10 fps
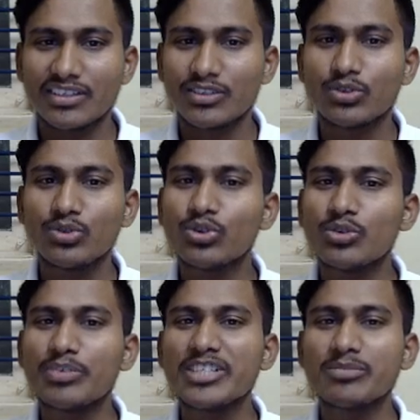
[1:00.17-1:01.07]
2
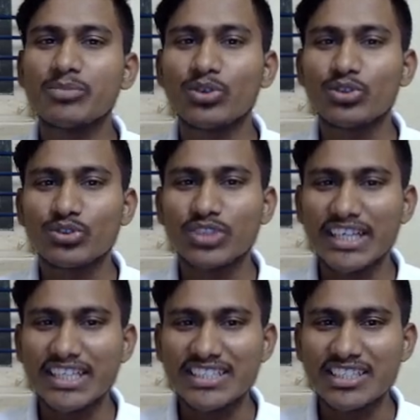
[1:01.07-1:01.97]
rupees more. So that
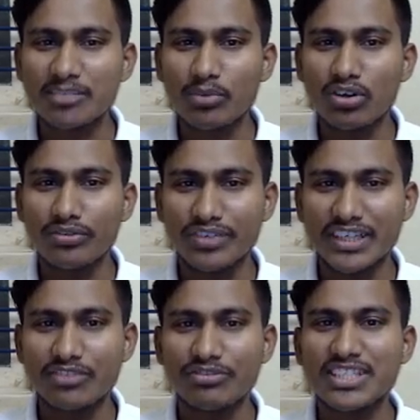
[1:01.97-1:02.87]
is the
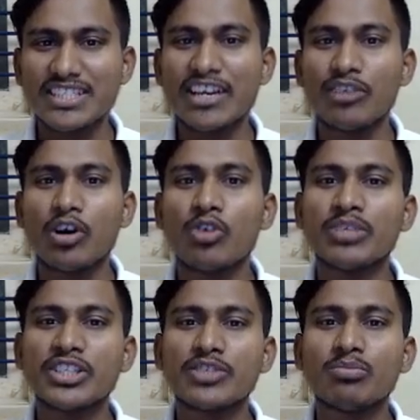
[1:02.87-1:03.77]
profit. We say how
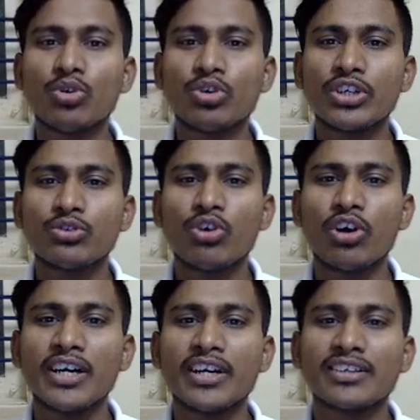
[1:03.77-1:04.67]
much more you
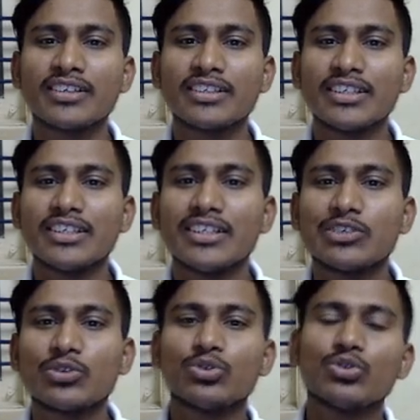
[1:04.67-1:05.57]
got?
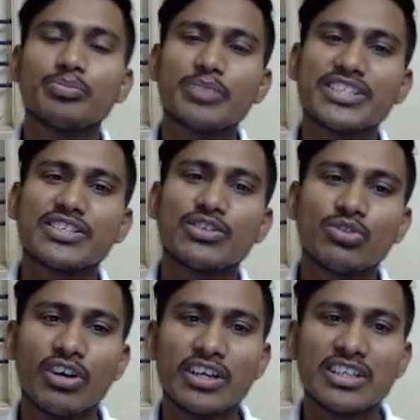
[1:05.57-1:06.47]
2 rupees. You
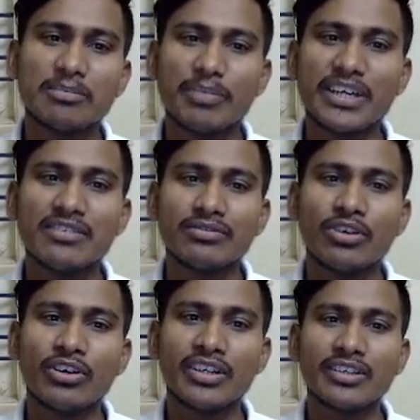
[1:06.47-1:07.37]
got the pen
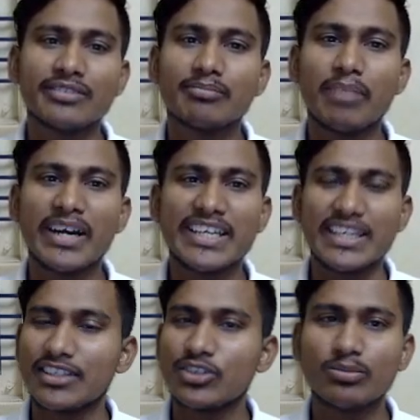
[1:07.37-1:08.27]
for buy.
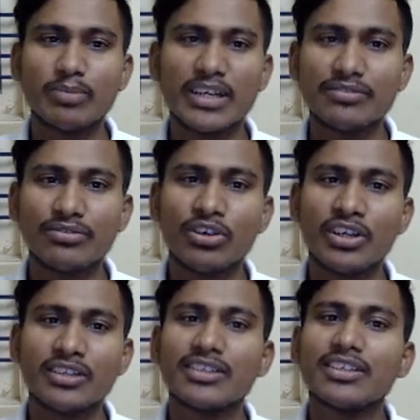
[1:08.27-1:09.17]
You buy for
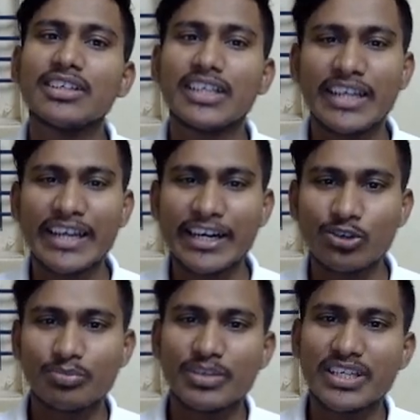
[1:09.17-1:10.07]
8
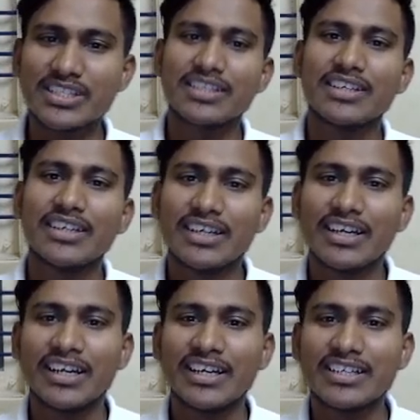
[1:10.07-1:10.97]
rupees
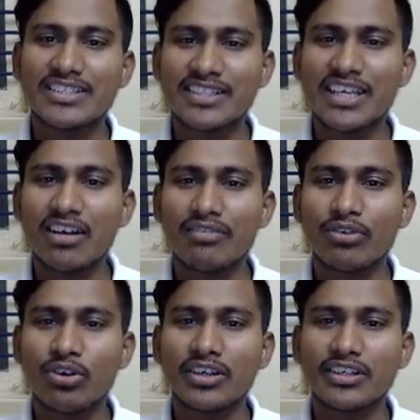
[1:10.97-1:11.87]
and sell
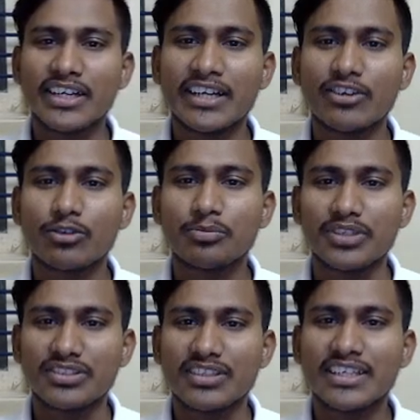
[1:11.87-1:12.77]
for 10 rupees.
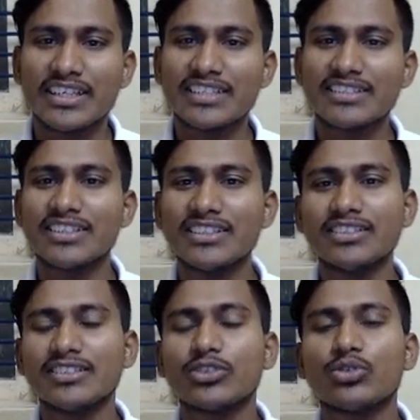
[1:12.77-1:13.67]
That is the
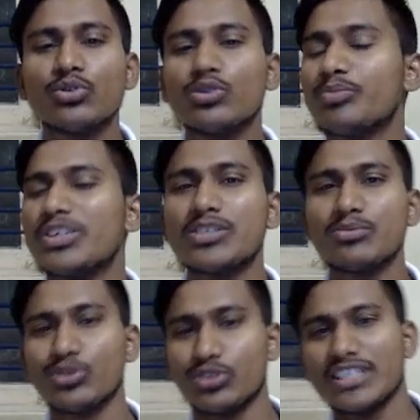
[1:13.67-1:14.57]
2 rupees
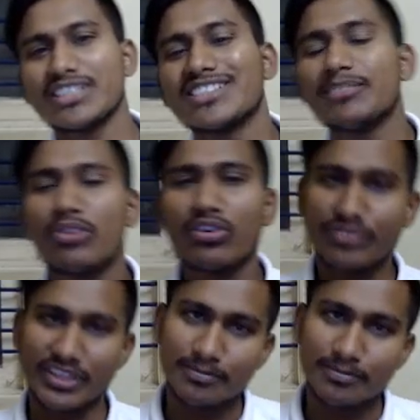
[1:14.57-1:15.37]
more is the profit.